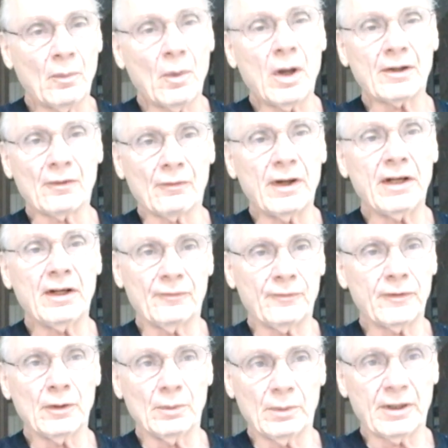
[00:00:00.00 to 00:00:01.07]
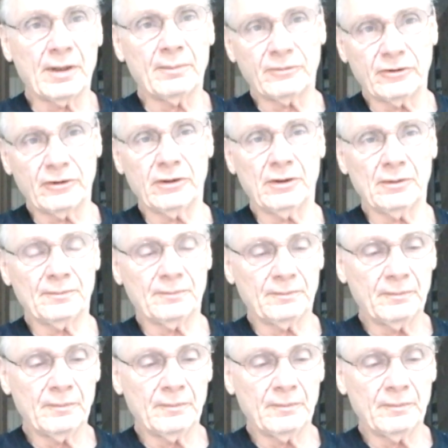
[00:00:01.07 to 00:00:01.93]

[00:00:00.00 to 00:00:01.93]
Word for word: I want to read a few of them to you.